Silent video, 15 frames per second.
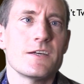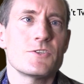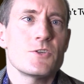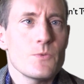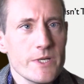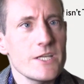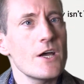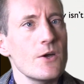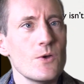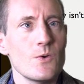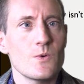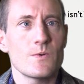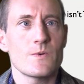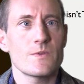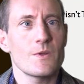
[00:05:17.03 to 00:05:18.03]
Do we
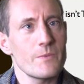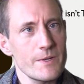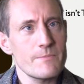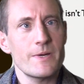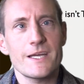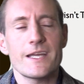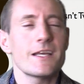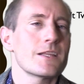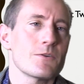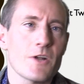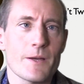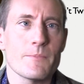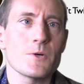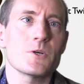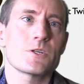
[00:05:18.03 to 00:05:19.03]
know that we're picking the
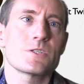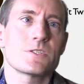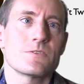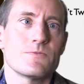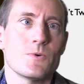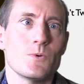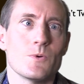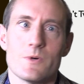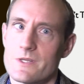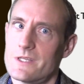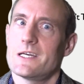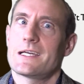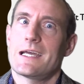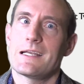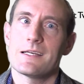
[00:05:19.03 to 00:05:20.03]
right books for
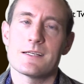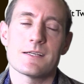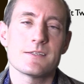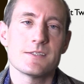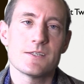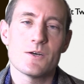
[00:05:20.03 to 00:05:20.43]
the canon